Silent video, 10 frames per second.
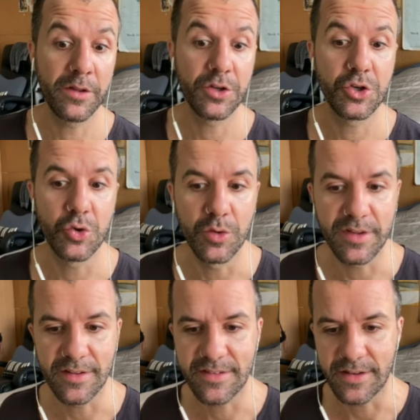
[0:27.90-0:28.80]
to choose
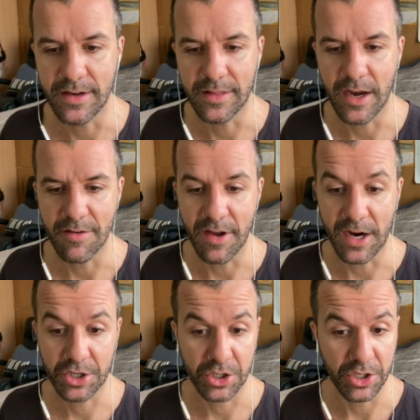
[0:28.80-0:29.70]
a city that I've
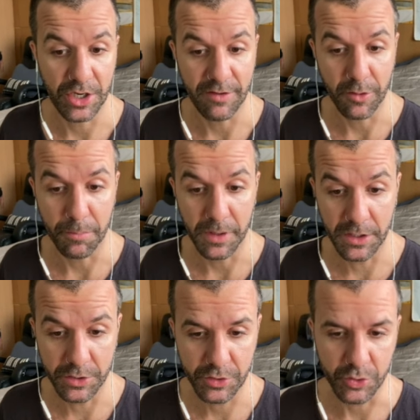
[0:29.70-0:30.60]
actually never
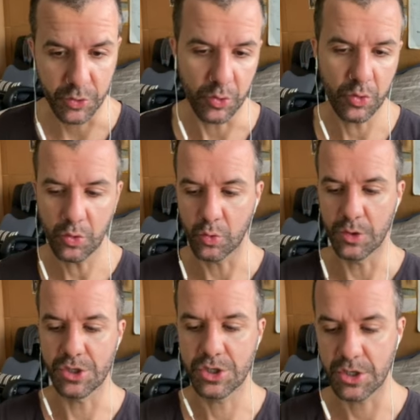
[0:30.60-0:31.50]
been to,
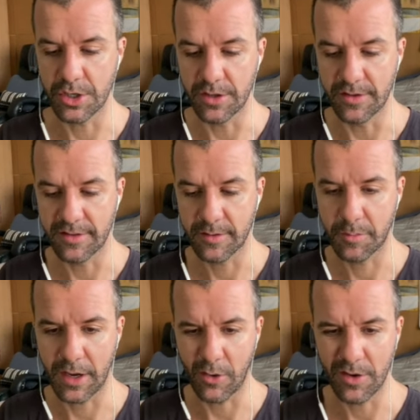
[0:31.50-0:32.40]
which is
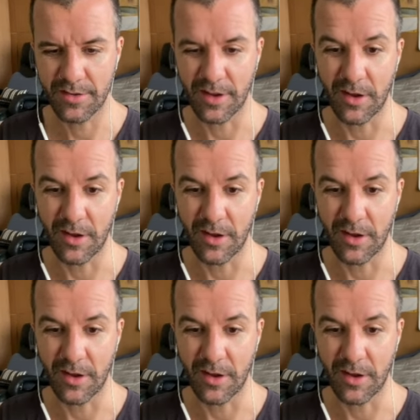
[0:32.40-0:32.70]
Paris,